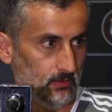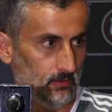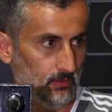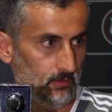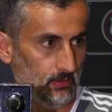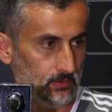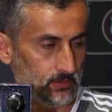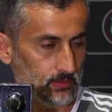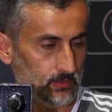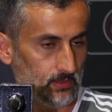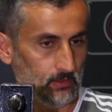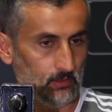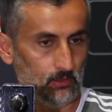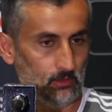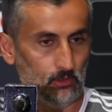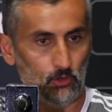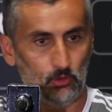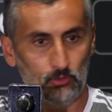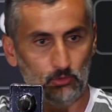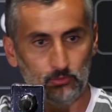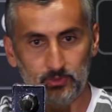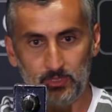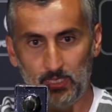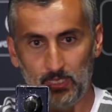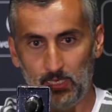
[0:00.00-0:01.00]
It's a
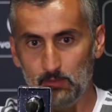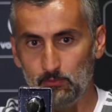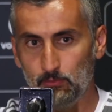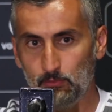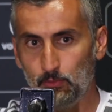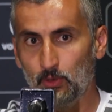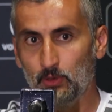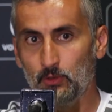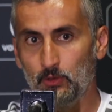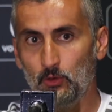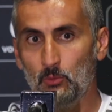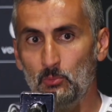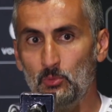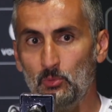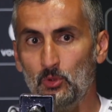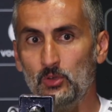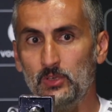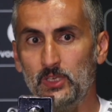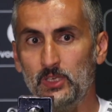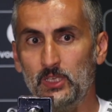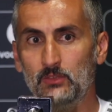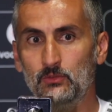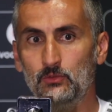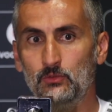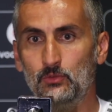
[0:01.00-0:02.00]
long time for the
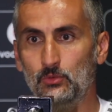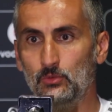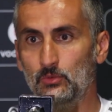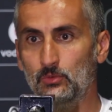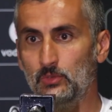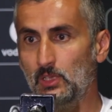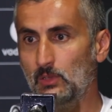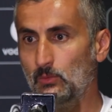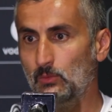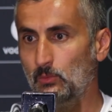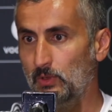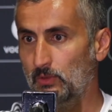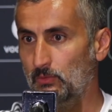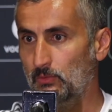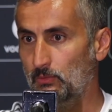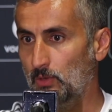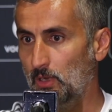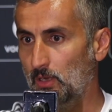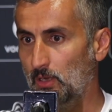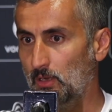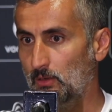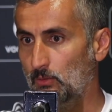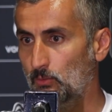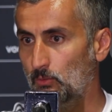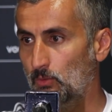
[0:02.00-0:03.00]
opponent to deal with
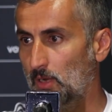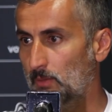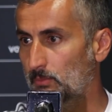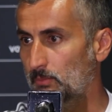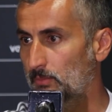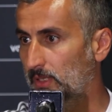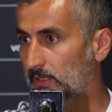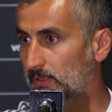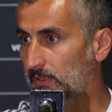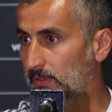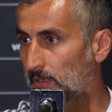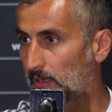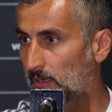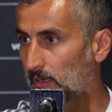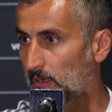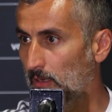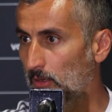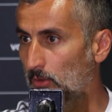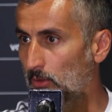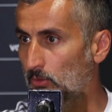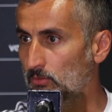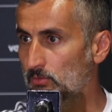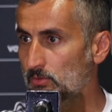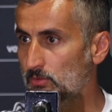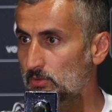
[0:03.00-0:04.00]
one man
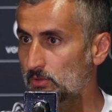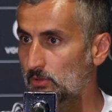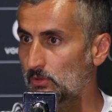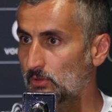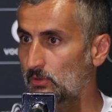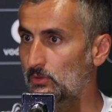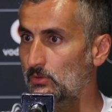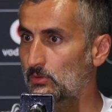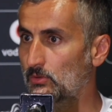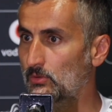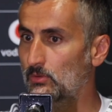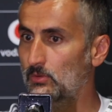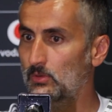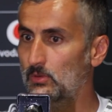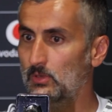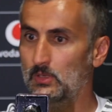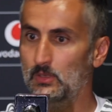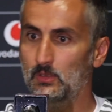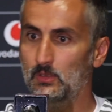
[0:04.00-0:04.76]
down. So